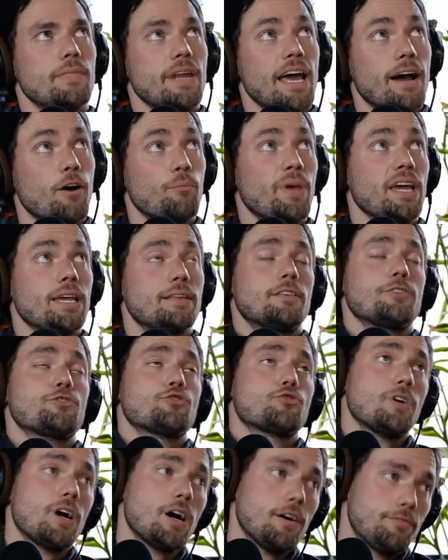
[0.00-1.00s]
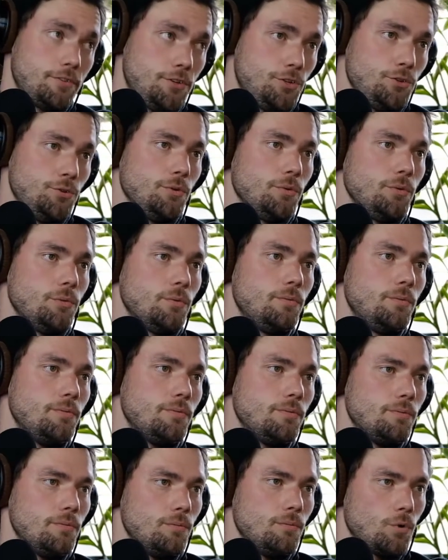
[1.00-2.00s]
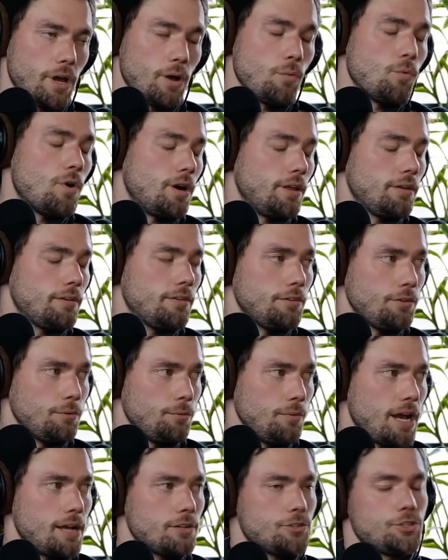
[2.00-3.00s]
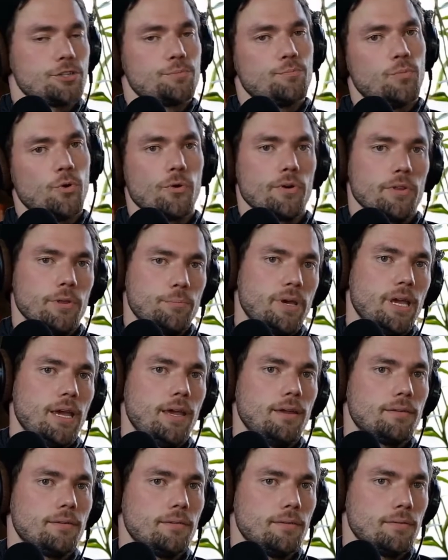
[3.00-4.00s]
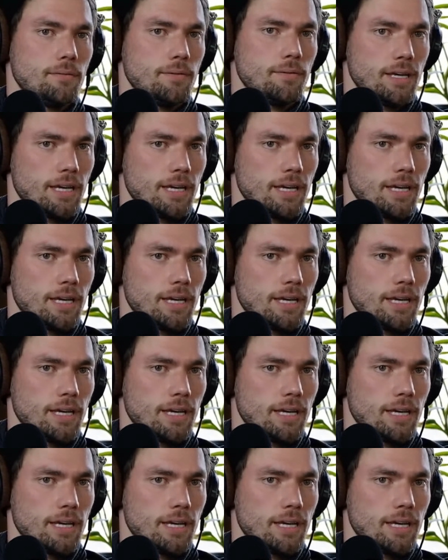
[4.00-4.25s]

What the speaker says: now make the trough do what I want it to do, not just pour the paint?